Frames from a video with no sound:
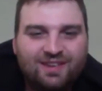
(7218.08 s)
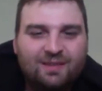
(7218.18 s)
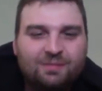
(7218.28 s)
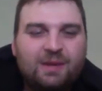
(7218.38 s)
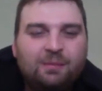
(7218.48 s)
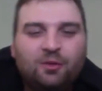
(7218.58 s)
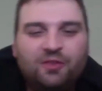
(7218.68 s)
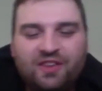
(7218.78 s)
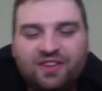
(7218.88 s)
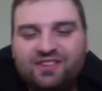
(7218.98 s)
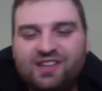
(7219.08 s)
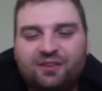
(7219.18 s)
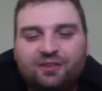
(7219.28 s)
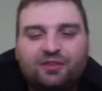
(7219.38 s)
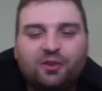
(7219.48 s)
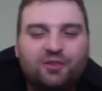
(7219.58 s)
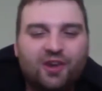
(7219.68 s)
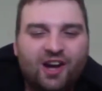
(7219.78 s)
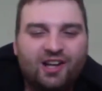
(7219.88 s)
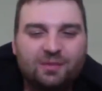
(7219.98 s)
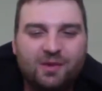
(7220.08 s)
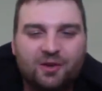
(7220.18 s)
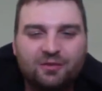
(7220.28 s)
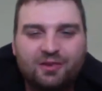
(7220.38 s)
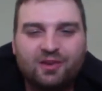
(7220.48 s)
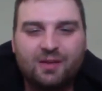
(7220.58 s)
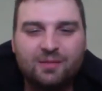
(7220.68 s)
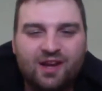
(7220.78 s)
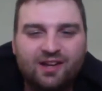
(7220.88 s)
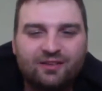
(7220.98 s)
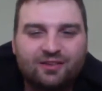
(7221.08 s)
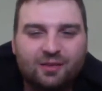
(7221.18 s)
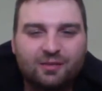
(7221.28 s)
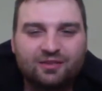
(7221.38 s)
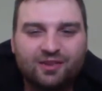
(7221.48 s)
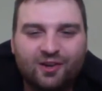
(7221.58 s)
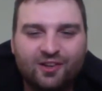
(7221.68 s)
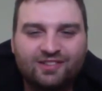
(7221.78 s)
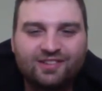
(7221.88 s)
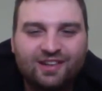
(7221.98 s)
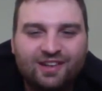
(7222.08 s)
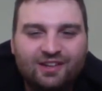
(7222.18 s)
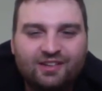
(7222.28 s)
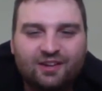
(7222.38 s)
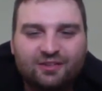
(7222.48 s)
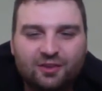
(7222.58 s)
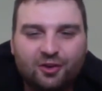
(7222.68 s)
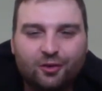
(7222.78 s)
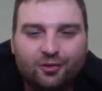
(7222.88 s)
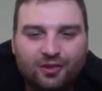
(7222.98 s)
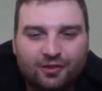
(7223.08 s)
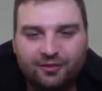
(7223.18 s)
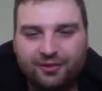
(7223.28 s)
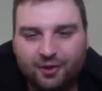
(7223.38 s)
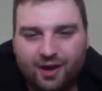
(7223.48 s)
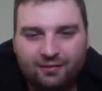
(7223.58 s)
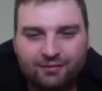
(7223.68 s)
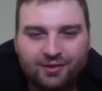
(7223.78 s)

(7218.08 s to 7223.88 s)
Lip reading: People to this day are still talking about if Eli Manning is going to be starting next year and the year after.